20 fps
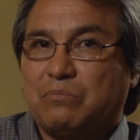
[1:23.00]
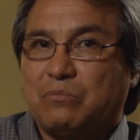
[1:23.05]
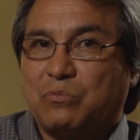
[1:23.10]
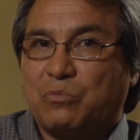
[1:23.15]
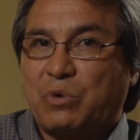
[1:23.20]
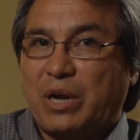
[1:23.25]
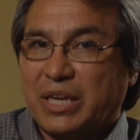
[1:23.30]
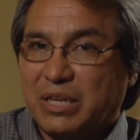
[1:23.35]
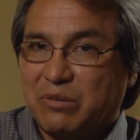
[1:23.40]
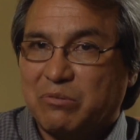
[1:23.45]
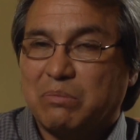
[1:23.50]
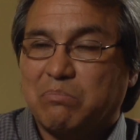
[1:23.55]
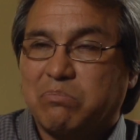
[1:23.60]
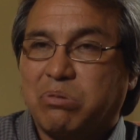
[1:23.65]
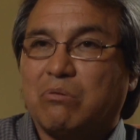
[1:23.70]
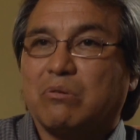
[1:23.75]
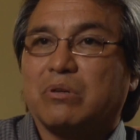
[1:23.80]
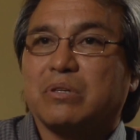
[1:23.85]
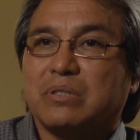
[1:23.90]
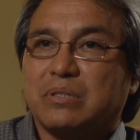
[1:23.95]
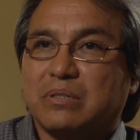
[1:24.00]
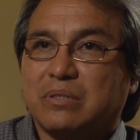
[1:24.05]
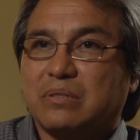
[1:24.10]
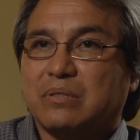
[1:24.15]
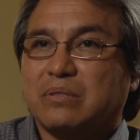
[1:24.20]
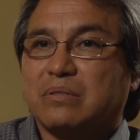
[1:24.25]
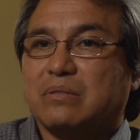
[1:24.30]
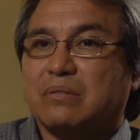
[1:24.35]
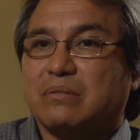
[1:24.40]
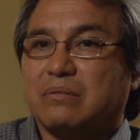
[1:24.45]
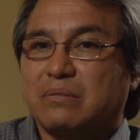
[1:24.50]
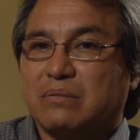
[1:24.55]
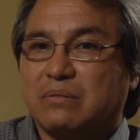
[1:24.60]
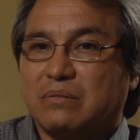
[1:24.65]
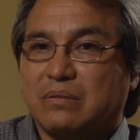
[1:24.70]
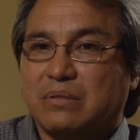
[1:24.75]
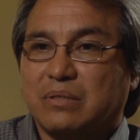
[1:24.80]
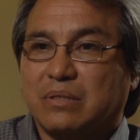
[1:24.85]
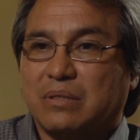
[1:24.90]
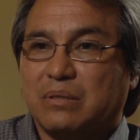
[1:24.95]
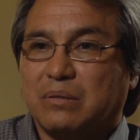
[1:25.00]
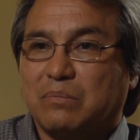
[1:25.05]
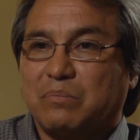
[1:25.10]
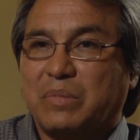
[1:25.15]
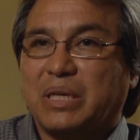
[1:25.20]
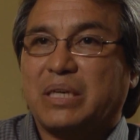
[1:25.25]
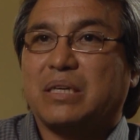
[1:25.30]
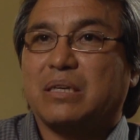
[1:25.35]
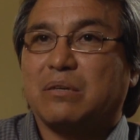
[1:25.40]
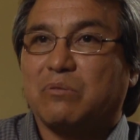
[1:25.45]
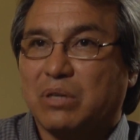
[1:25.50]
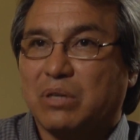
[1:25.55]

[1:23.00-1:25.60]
writing reports and making